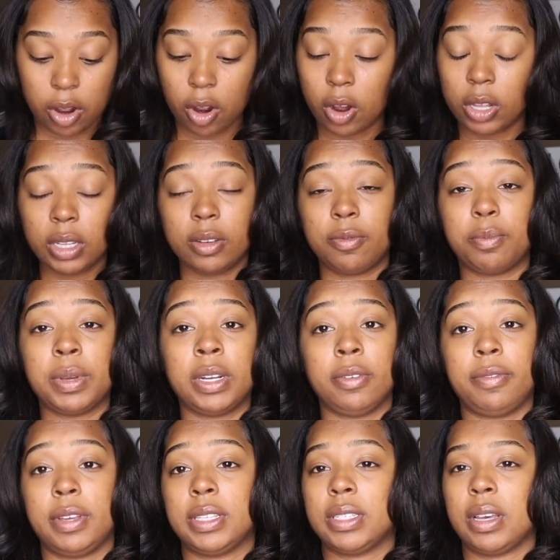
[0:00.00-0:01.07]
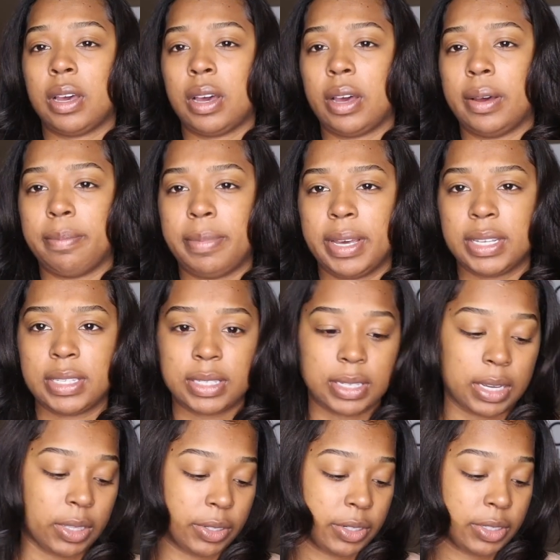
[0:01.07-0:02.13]
all of Benefit's best
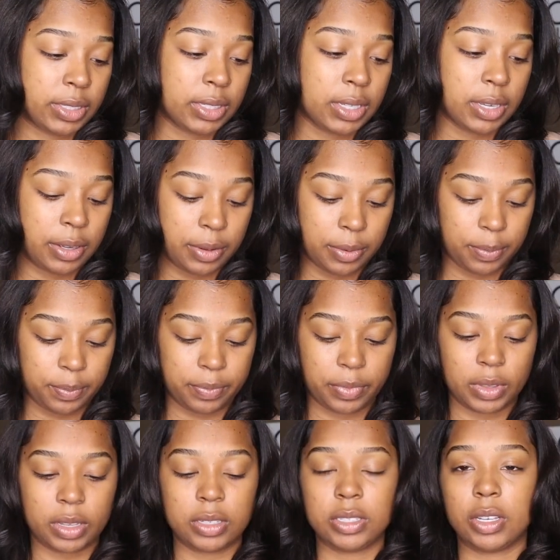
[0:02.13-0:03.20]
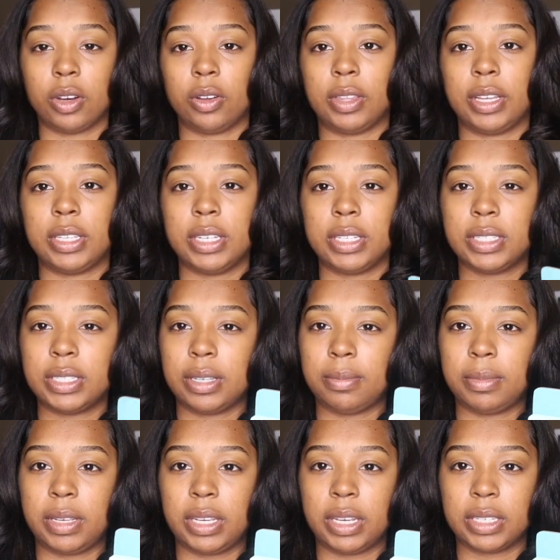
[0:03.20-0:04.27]
sellers. So they did send
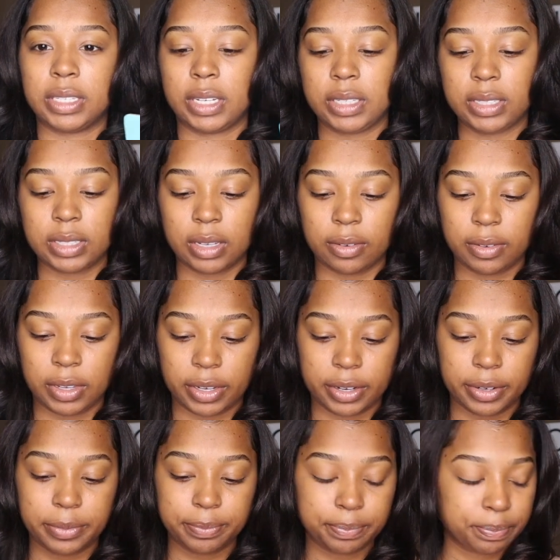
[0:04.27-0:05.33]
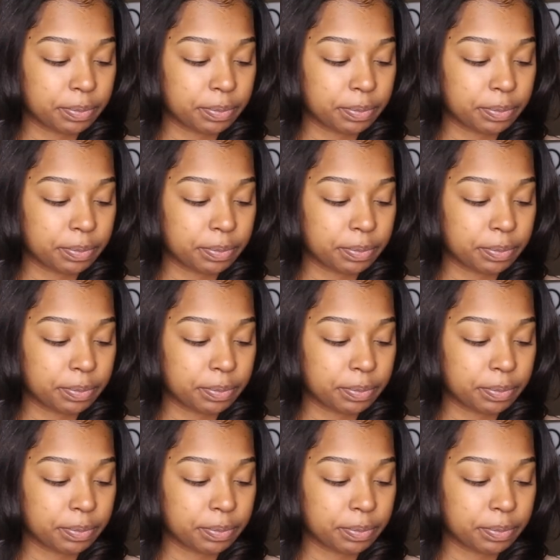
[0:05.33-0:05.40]
me a ton of stuff here.